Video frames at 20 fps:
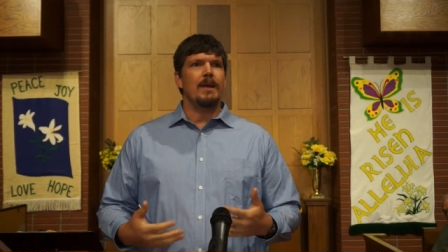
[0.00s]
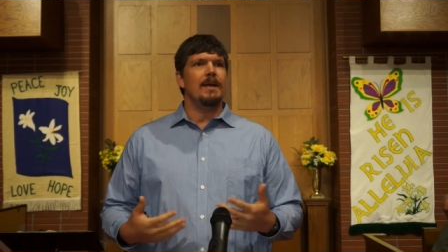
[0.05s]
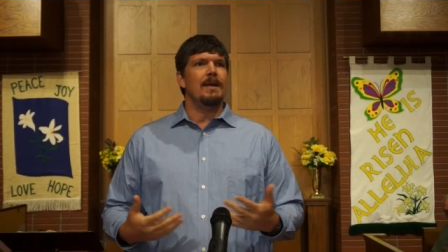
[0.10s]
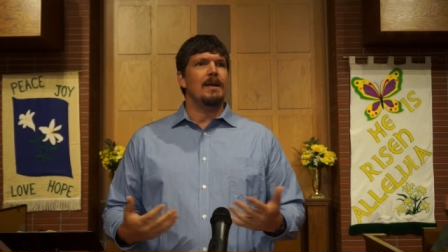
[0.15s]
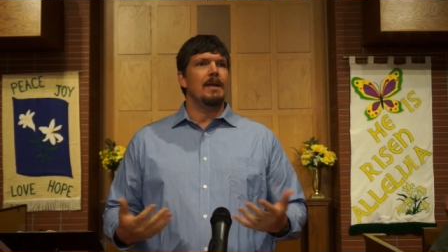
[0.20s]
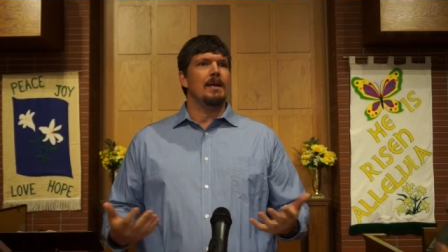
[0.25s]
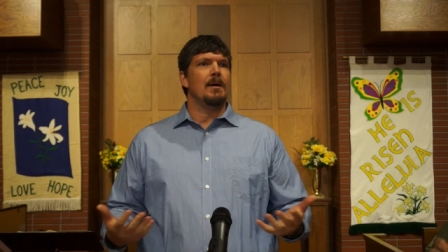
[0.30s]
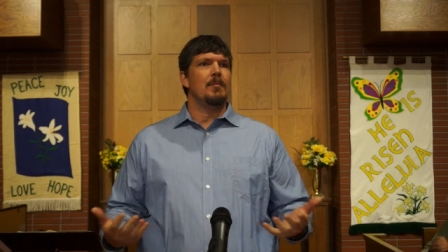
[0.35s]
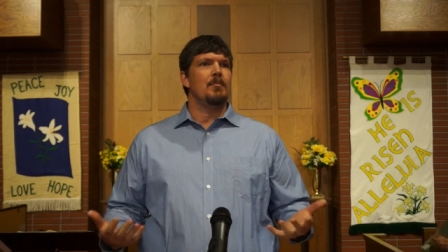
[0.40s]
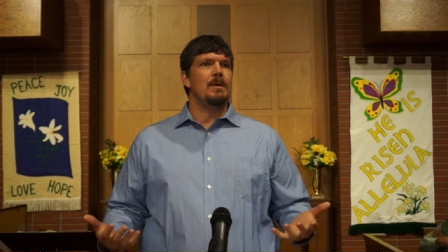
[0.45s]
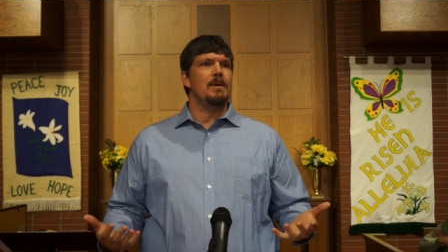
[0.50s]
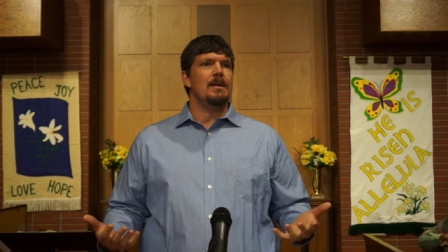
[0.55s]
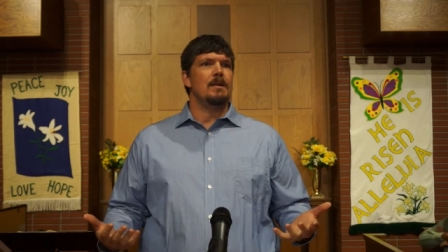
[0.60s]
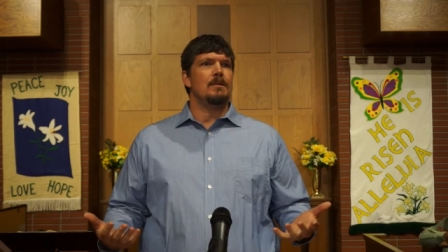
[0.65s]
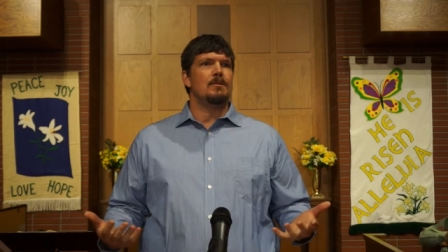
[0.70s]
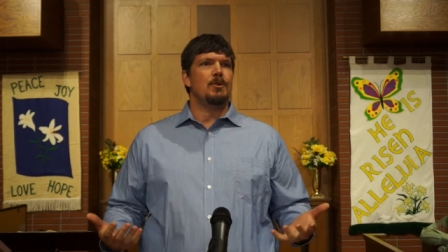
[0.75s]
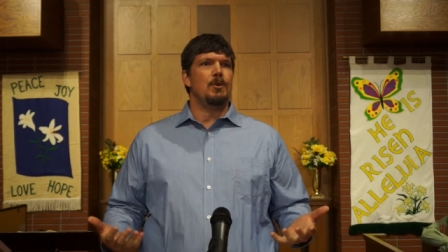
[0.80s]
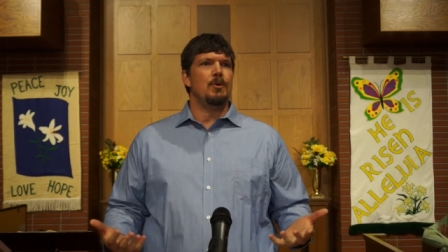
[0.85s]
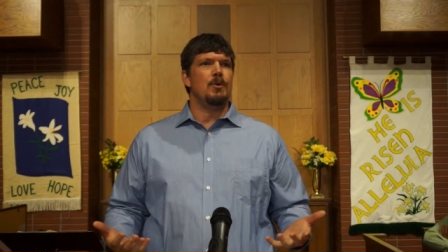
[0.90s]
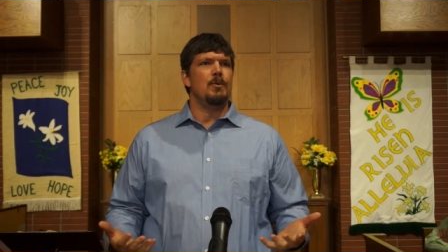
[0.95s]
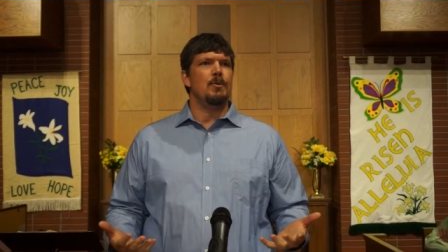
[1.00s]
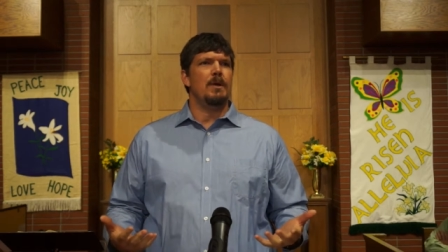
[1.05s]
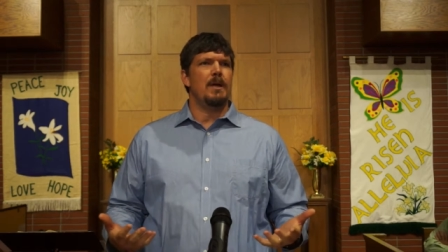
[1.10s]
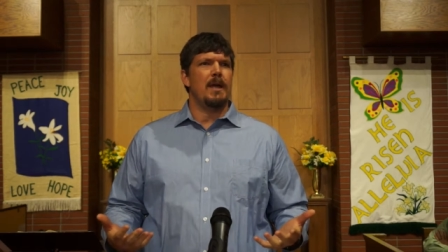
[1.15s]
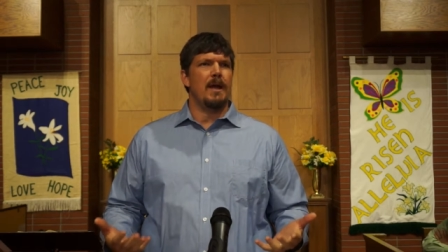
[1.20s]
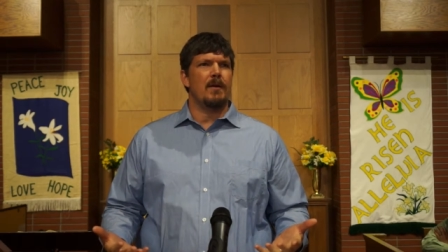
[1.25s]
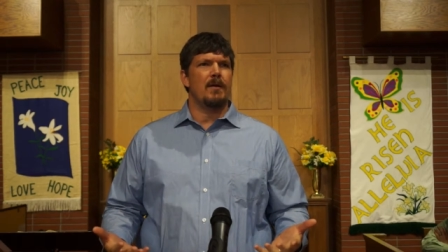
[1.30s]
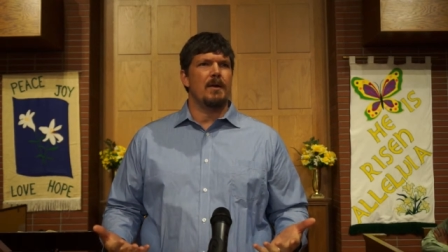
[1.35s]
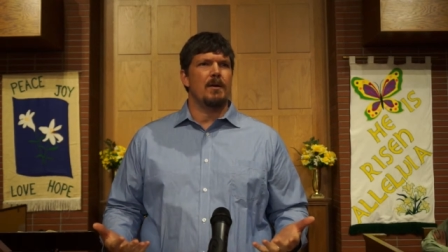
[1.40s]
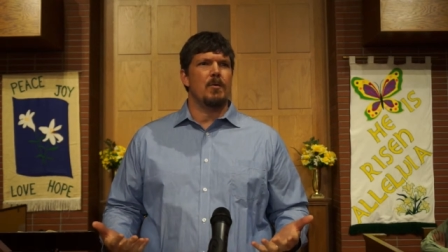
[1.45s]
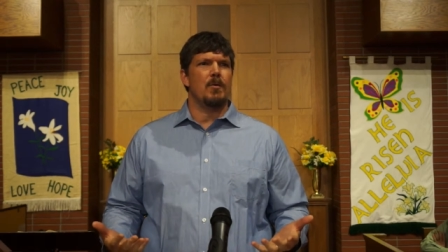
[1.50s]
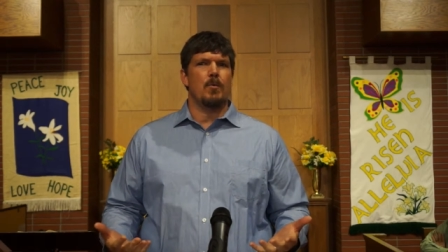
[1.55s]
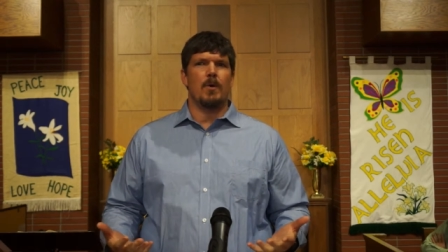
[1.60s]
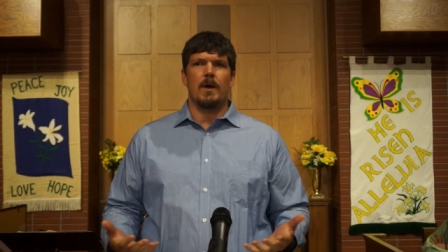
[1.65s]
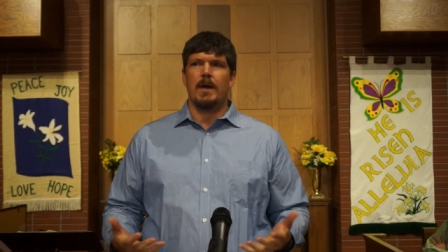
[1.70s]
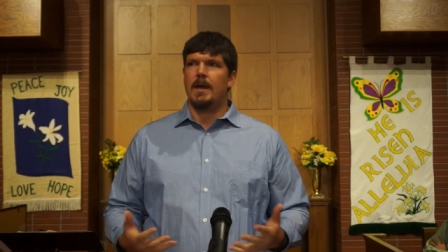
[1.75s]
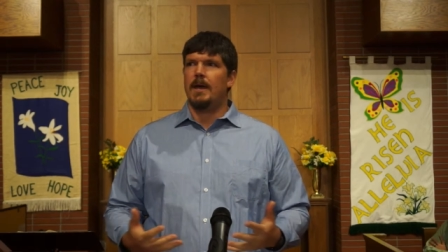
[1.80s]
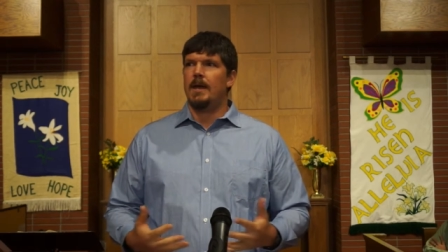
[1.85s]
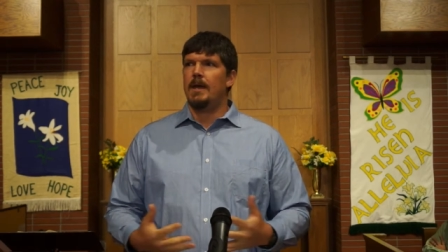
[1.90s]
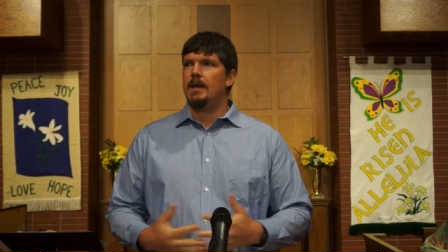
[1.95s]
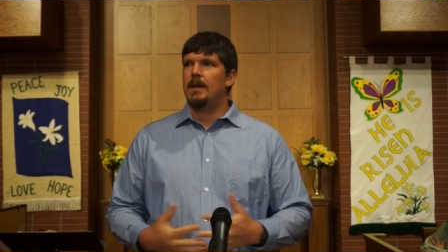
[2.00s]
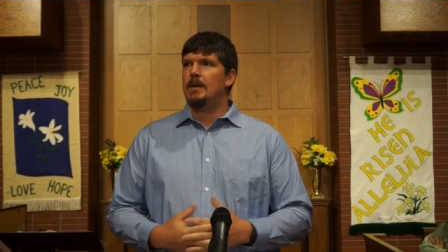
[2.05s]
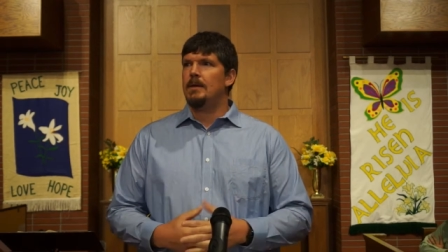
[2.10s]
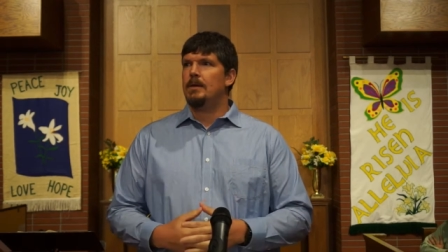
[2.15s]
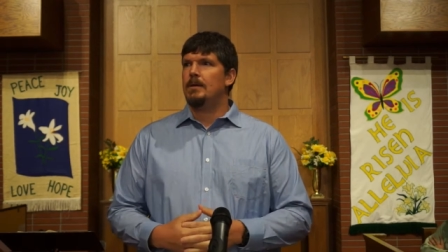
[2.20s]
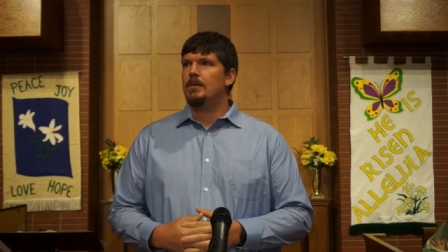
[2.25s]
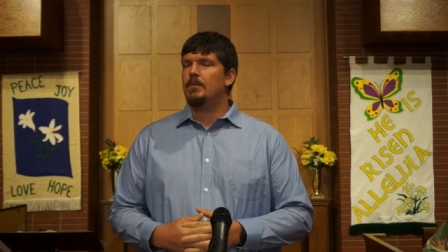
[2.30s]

getting a bit too carried away